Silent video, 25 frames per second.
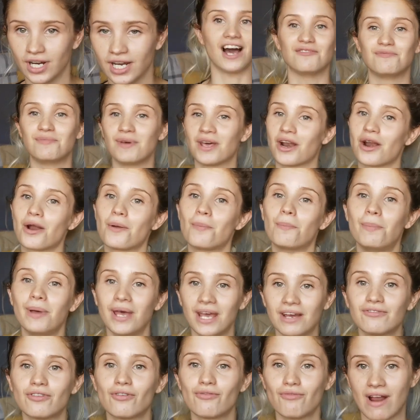I've been on a
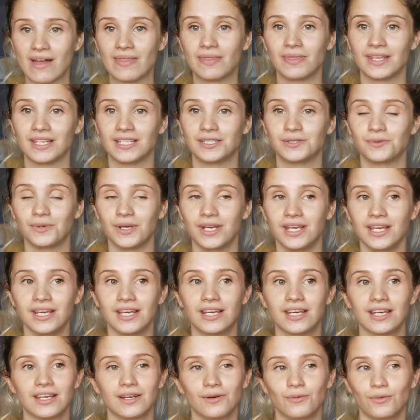bit of a rant this
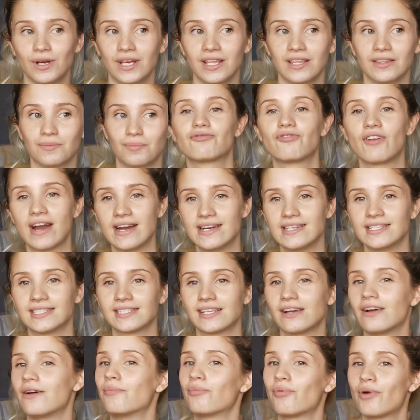week with friends
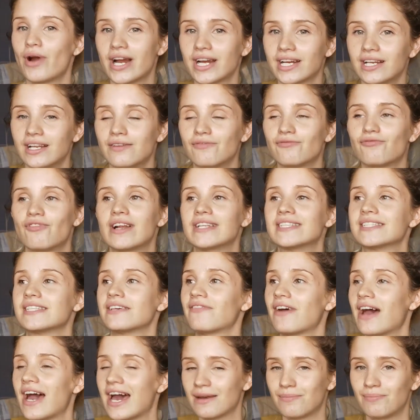that are pregnant, friends that
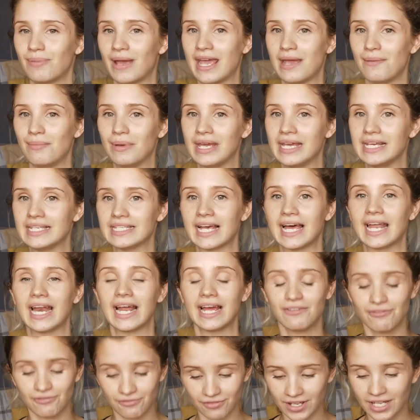have had babies, and I
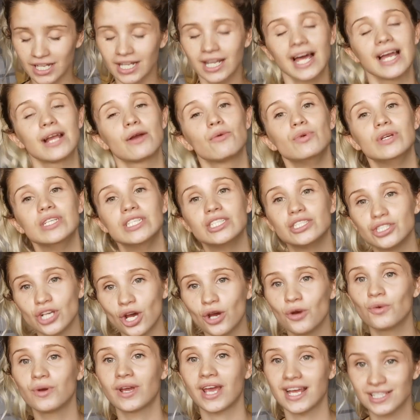feel like we
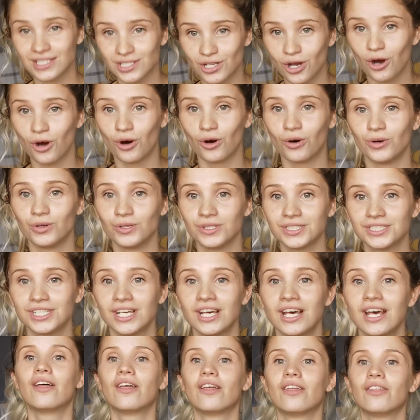don't get told
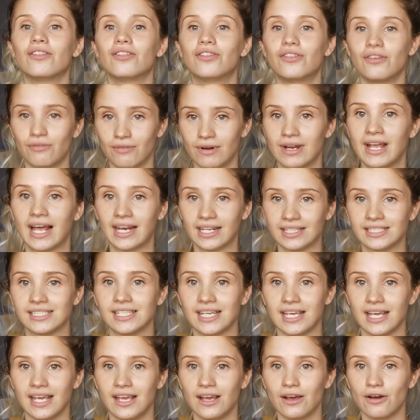the
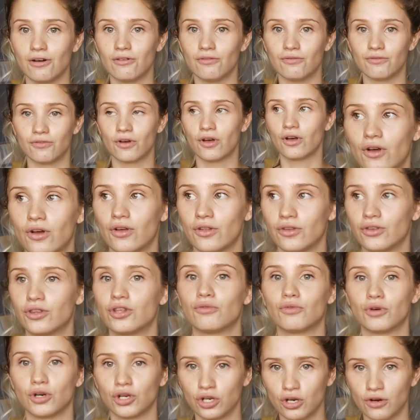reality of the
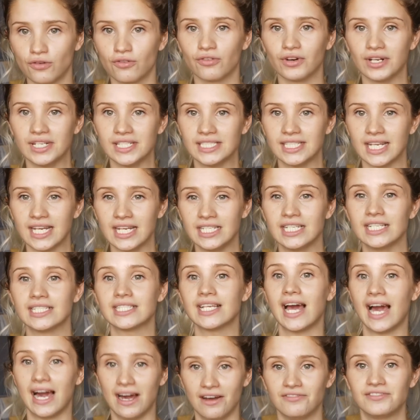recovery stages
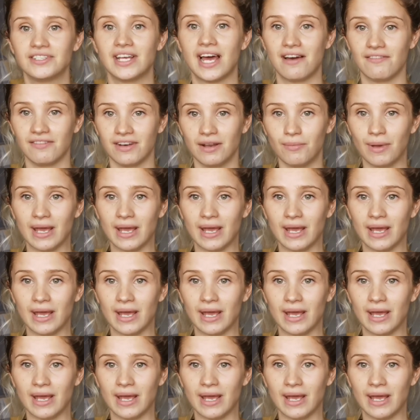after having a